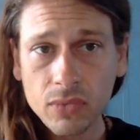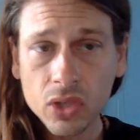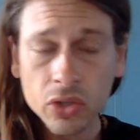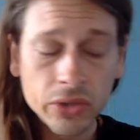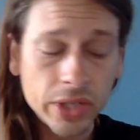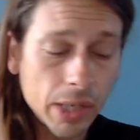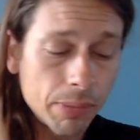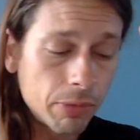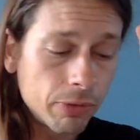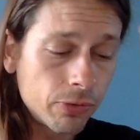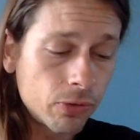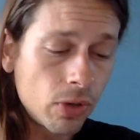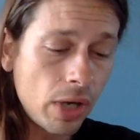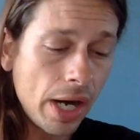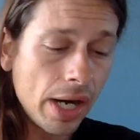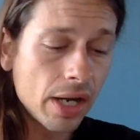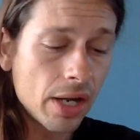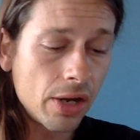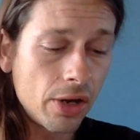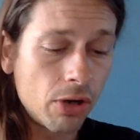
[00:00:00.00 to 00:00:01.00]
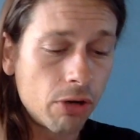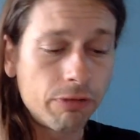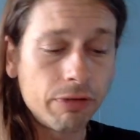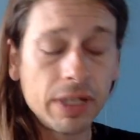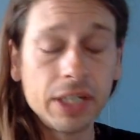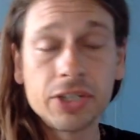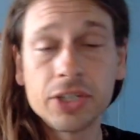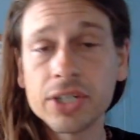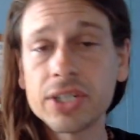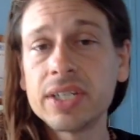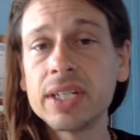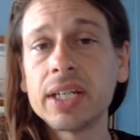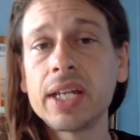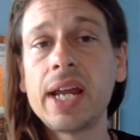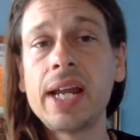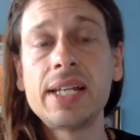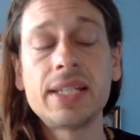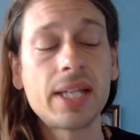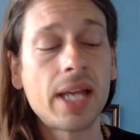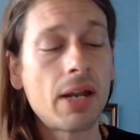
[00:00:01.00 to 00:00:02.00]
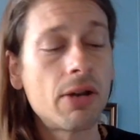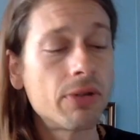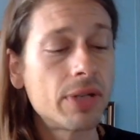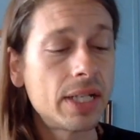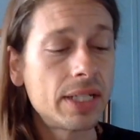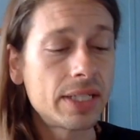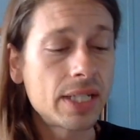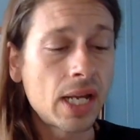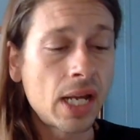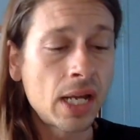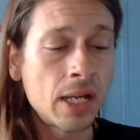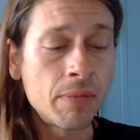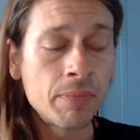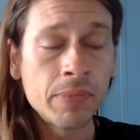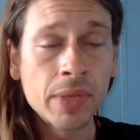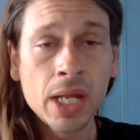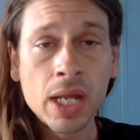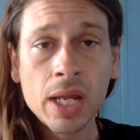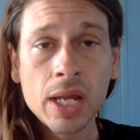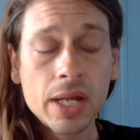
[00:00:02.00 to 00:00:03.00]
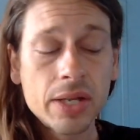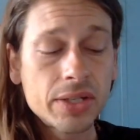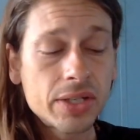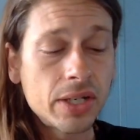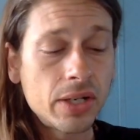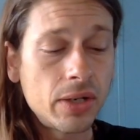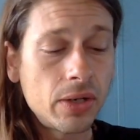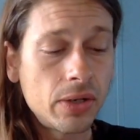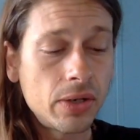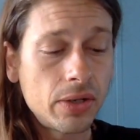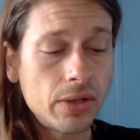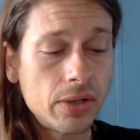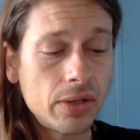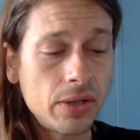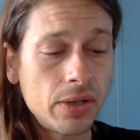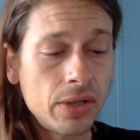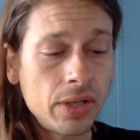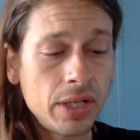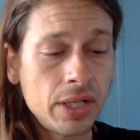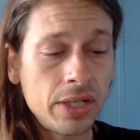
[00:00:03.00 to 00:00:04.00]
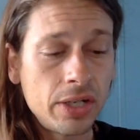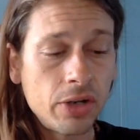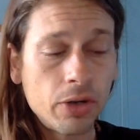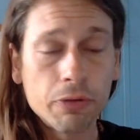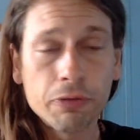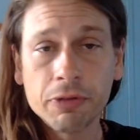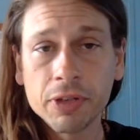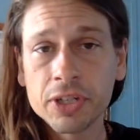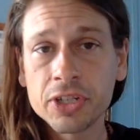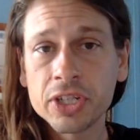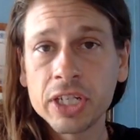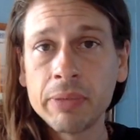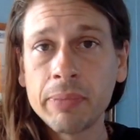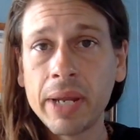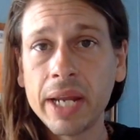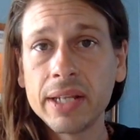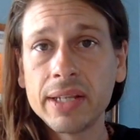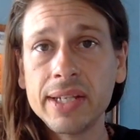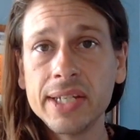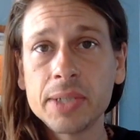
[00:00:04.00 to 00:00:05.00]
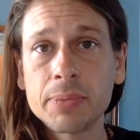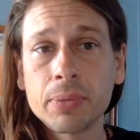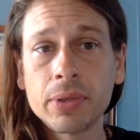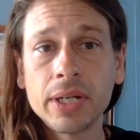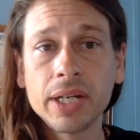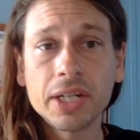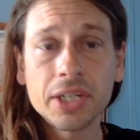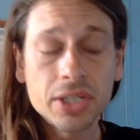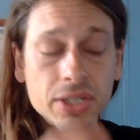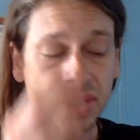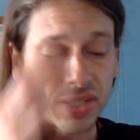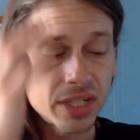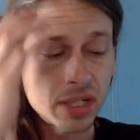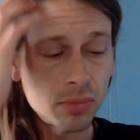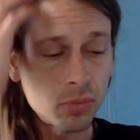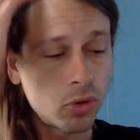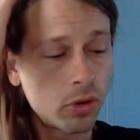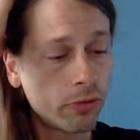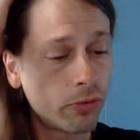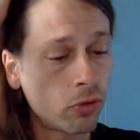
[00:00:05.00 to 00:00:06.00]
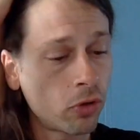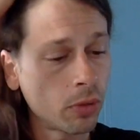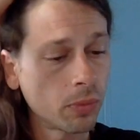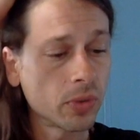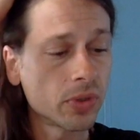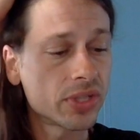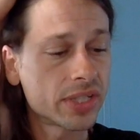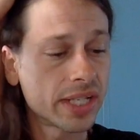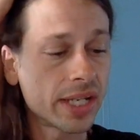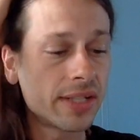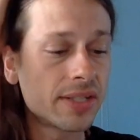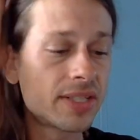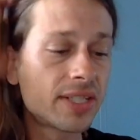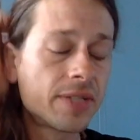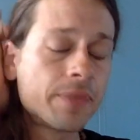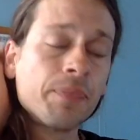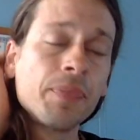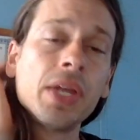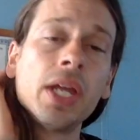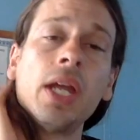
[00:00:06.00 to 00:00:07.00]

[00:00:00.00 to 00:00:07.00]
Now, before I go, just in case I don't get time to, you know, officially make these predictions in a more formal sense,